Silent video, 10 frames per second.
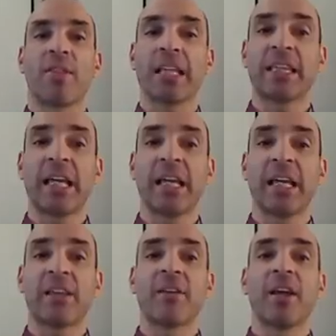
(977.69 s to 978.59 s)
that
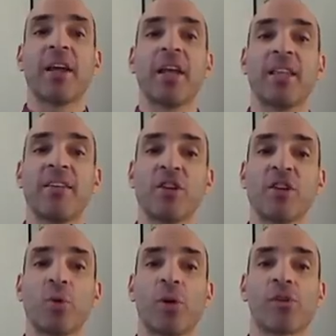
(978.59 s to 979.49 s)
is,
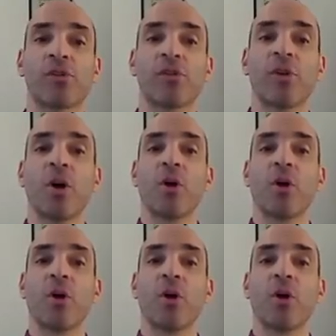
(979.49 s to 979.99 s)
individuals